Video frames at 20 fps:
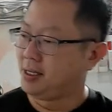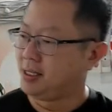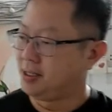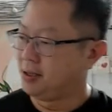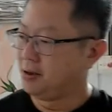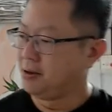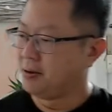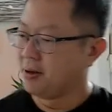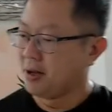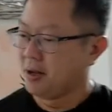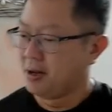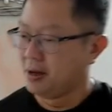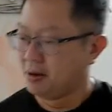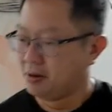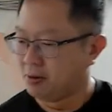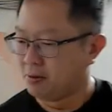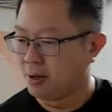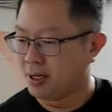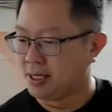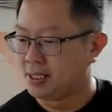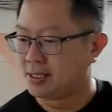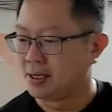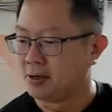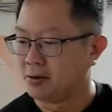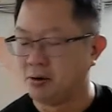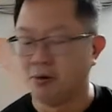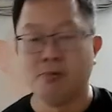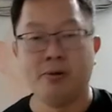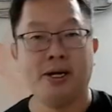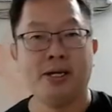So what is a
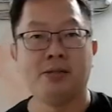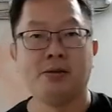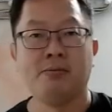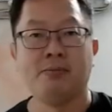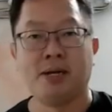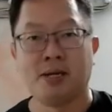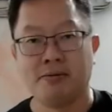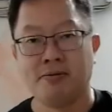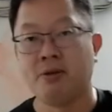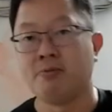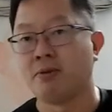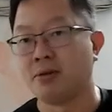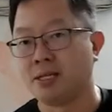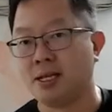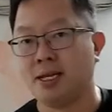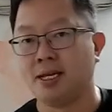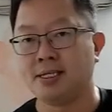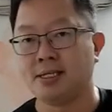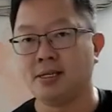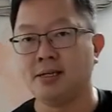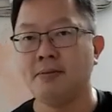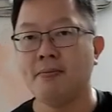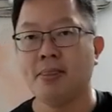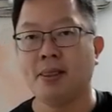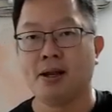good way to benefit from the lesson?